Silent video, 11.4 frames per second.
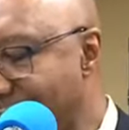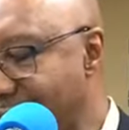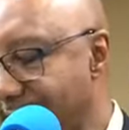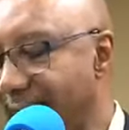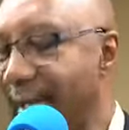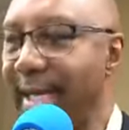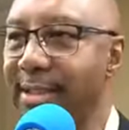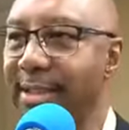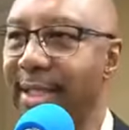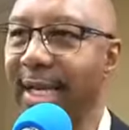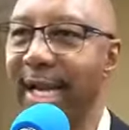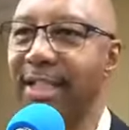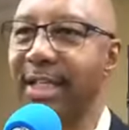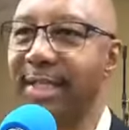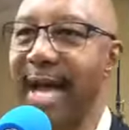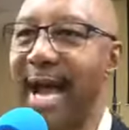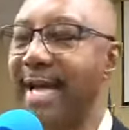he says, and to
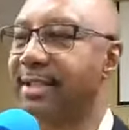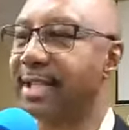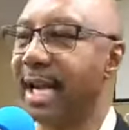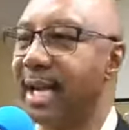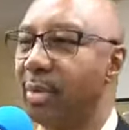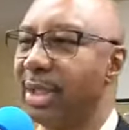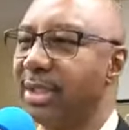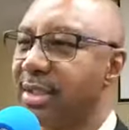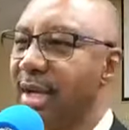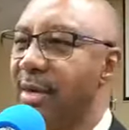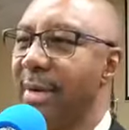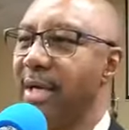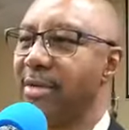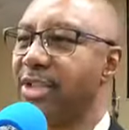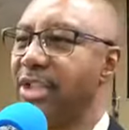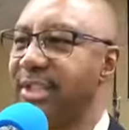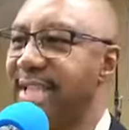die is gain. What he's talking about?
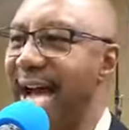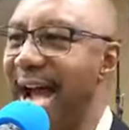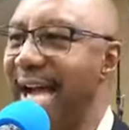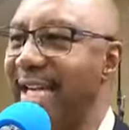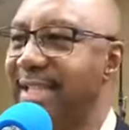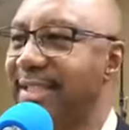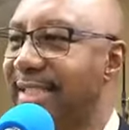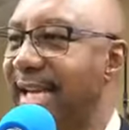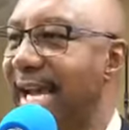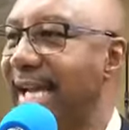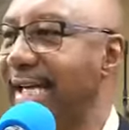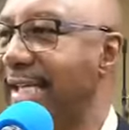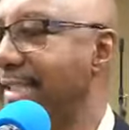To die is gain.